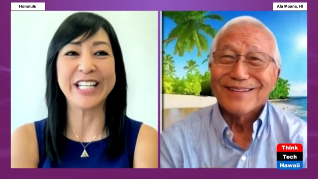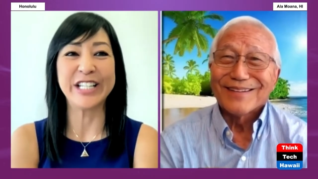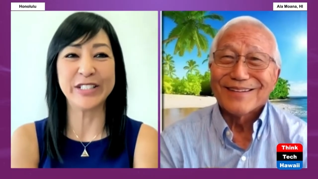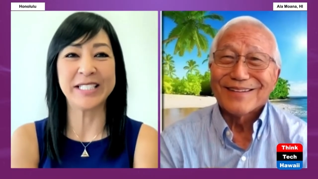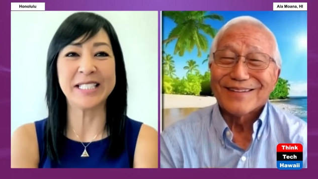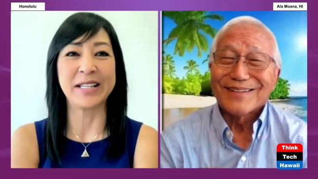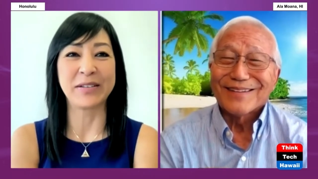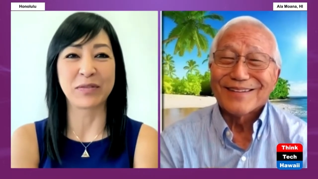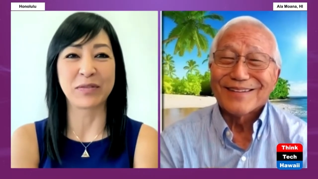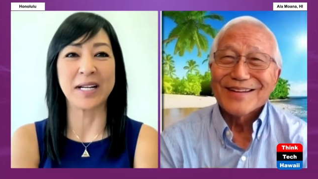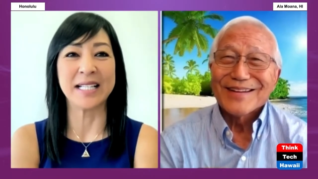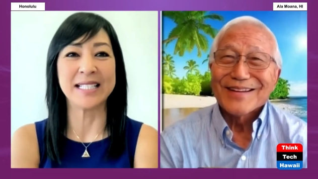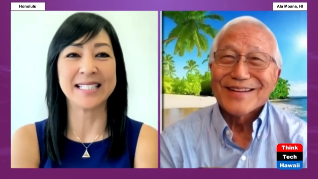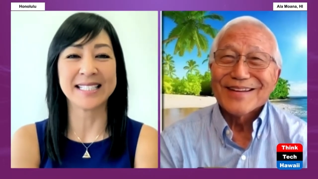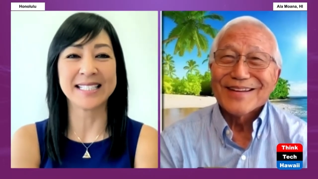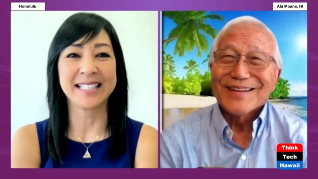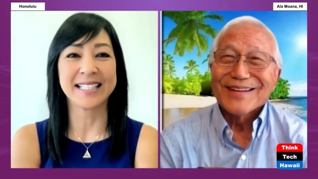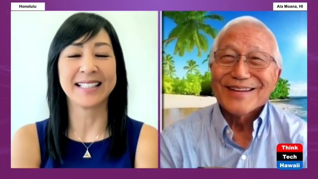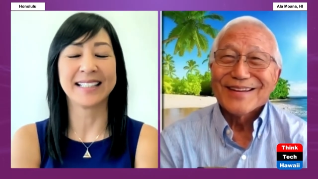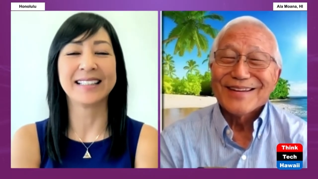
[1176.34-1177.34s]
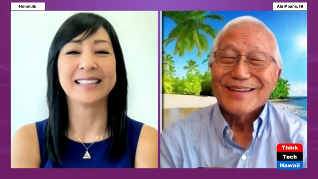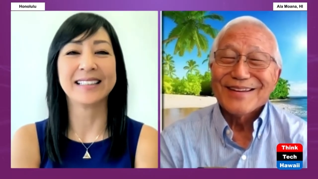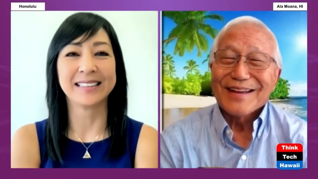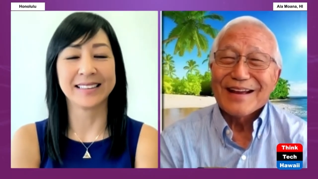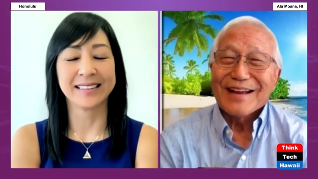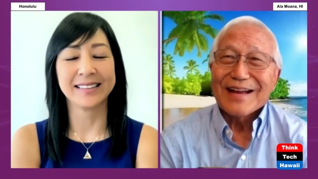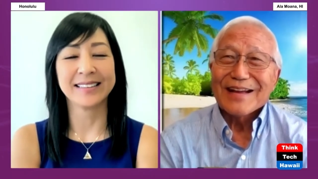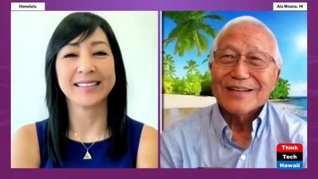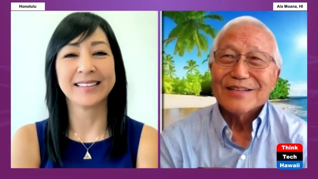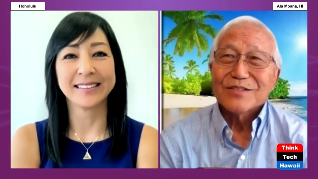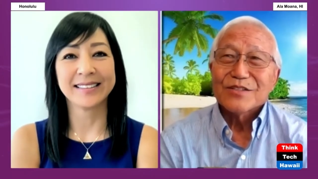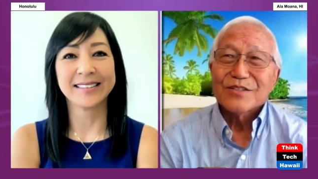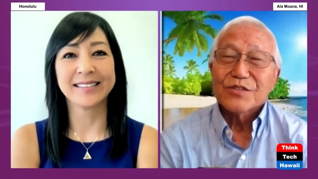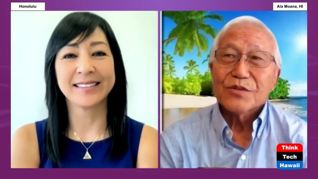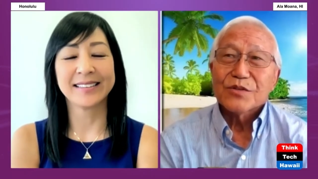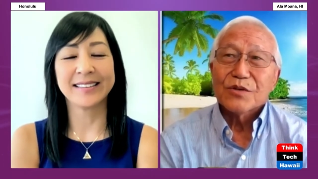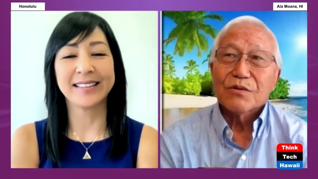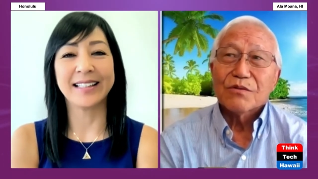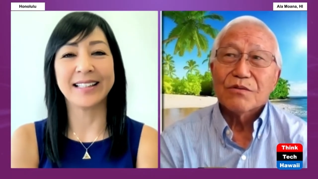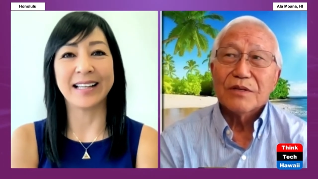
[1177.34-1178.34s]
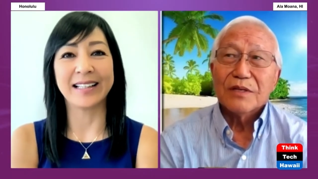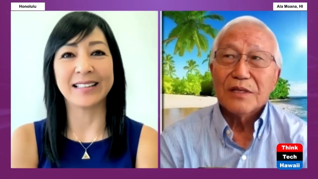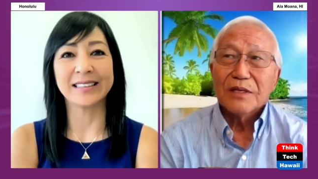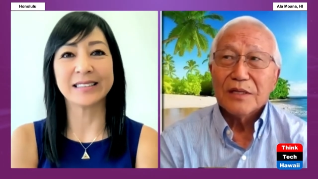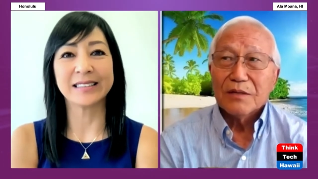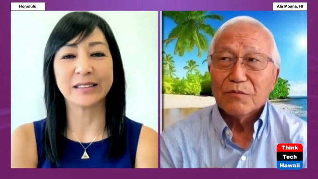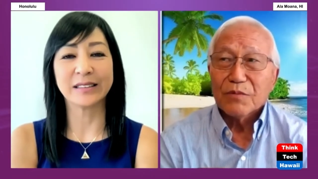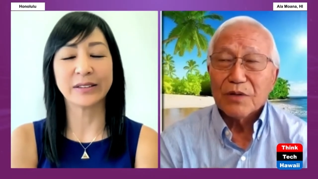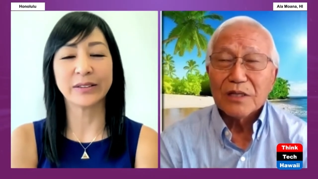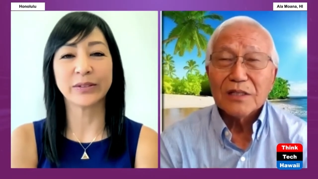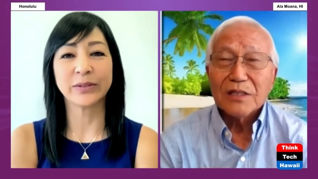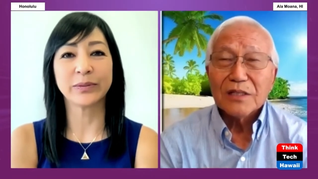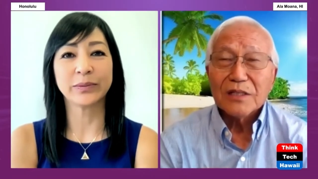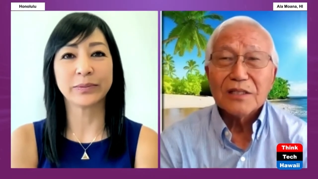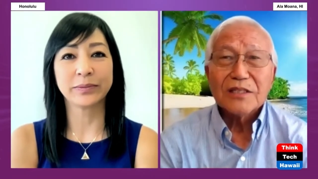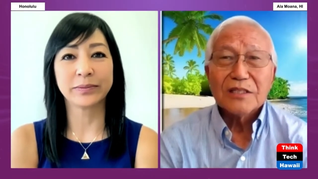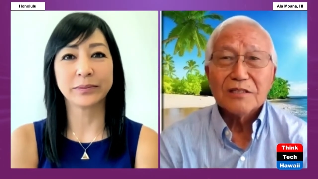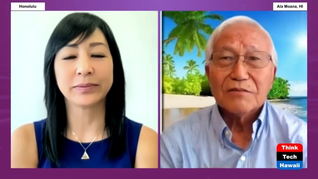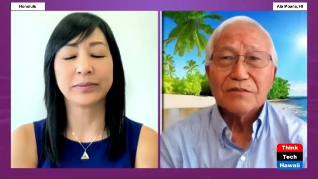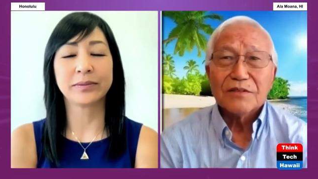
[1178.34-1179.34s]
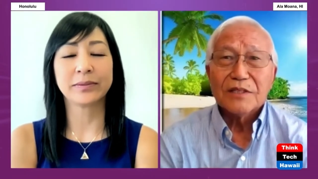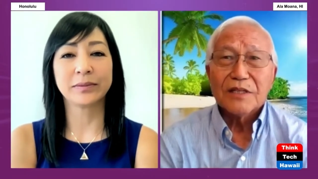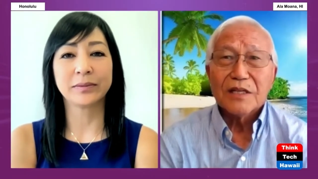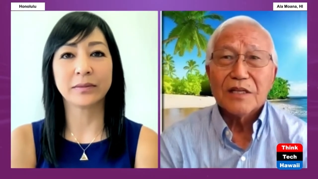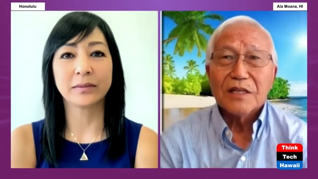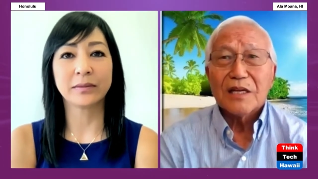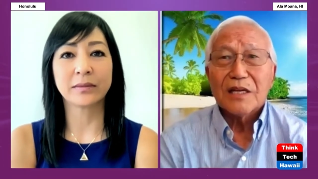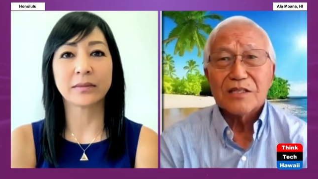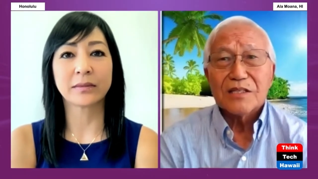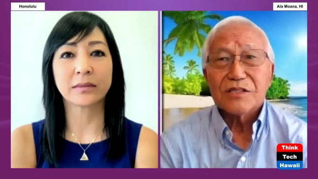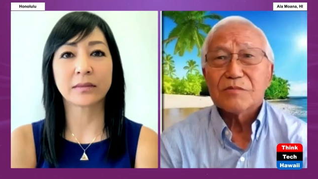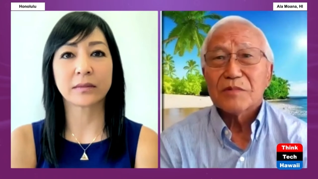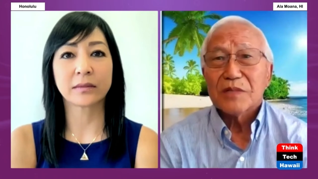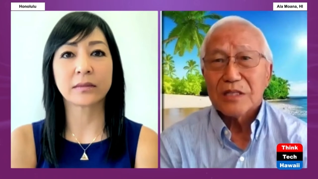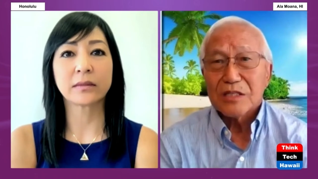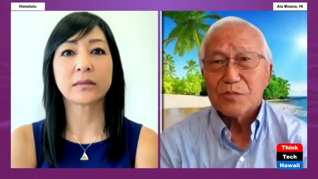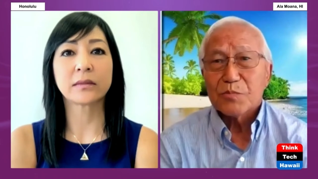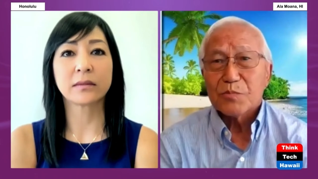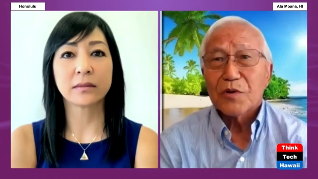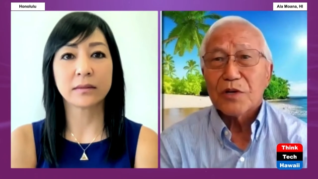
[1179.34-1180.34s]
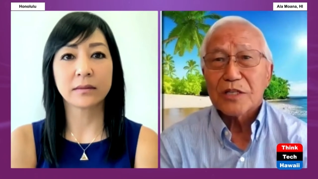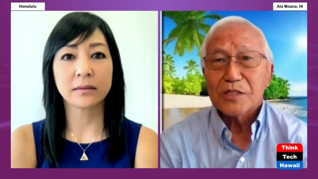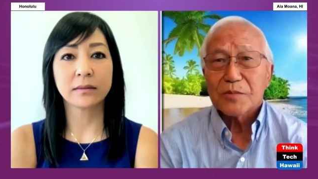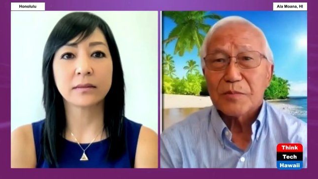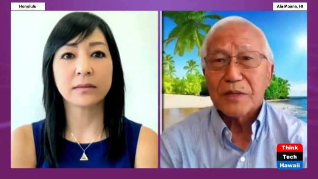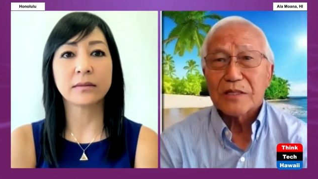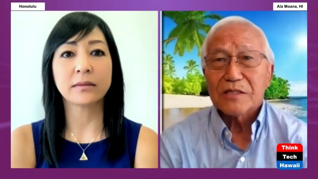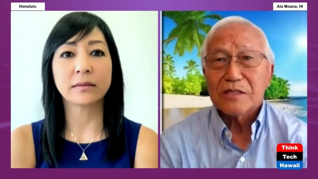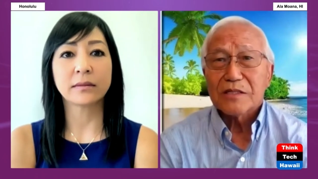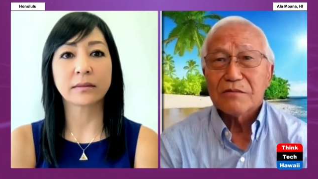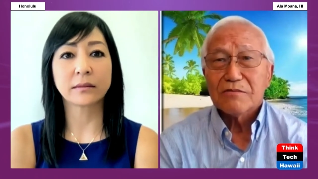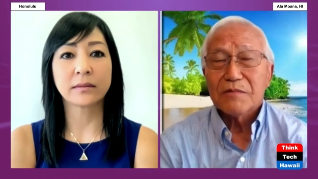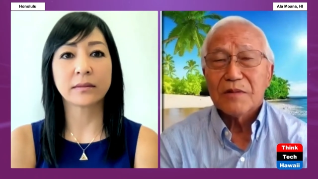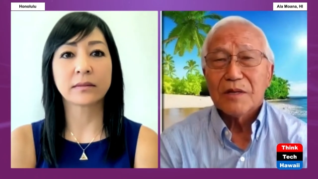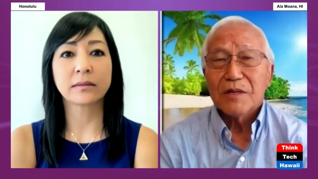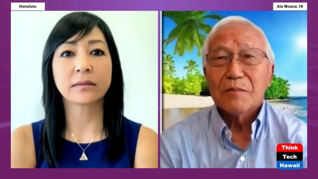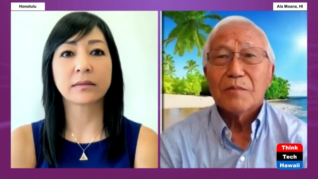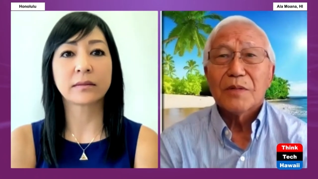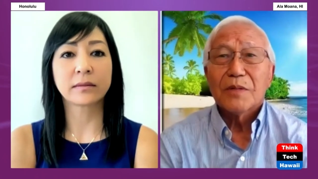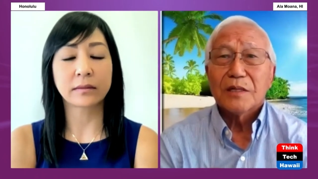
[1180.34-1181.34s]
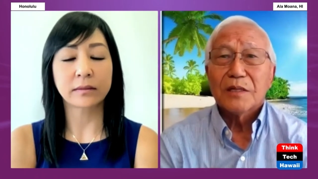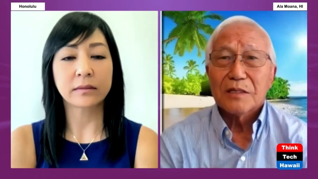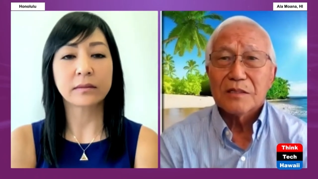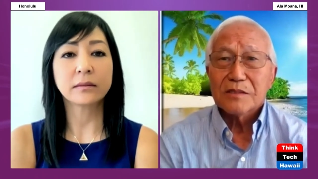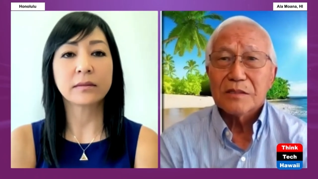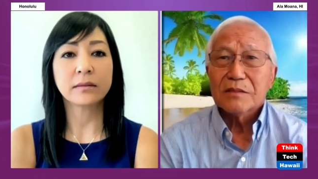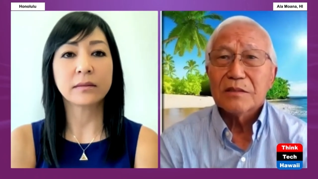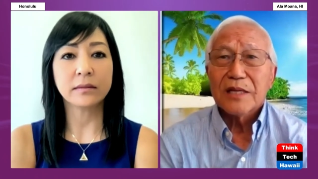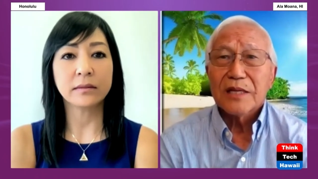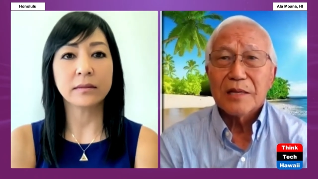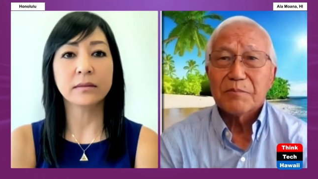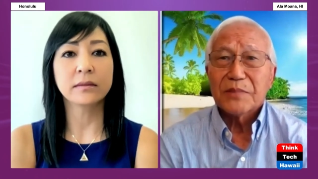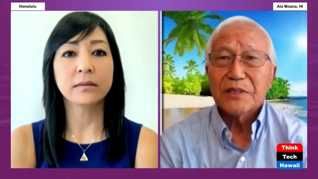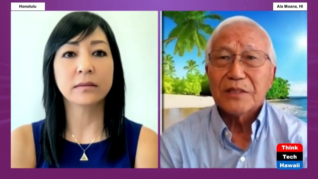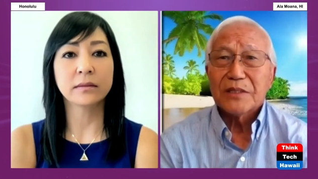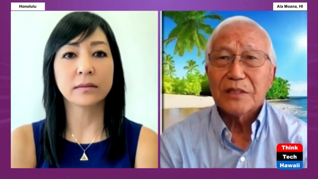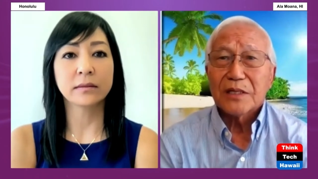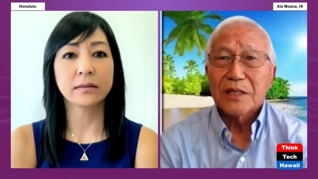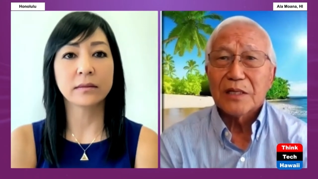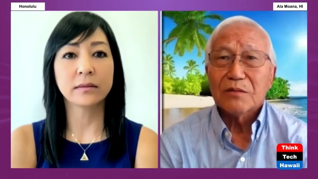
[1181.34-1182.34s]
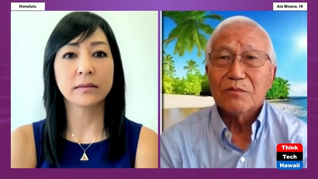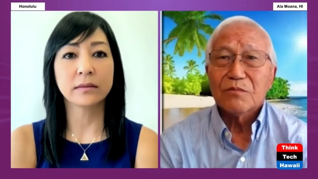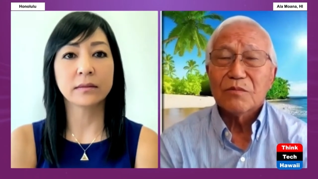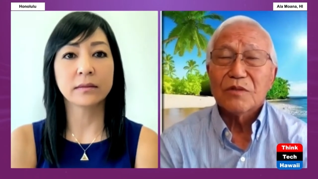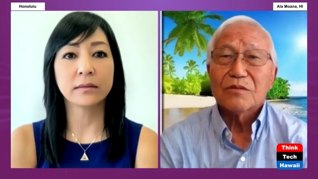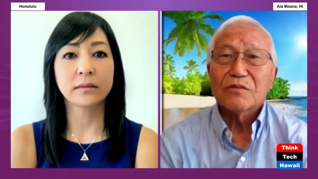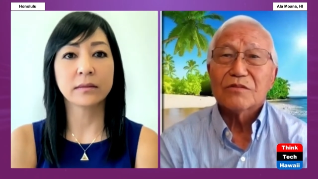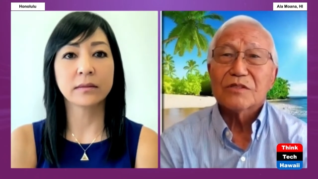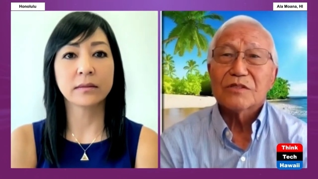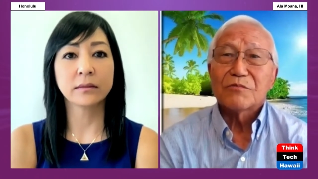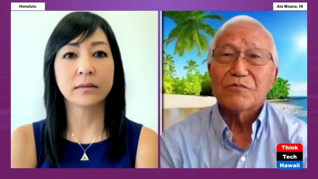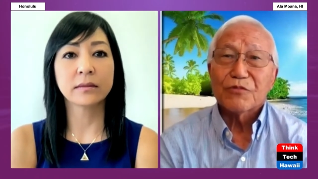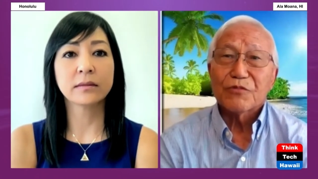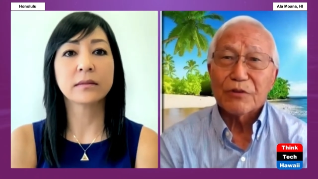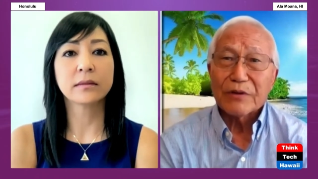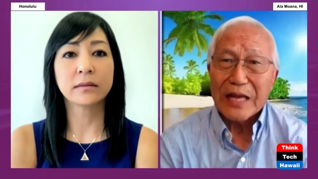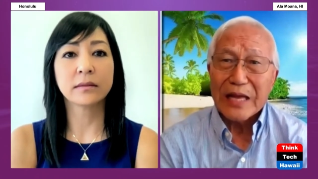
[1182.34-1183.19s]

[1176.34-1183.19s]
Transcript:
Speaker 1: huge you know? difference.
Speaker 2: Yeah. So relatively, yes, it's more expensive, but it still can be done with some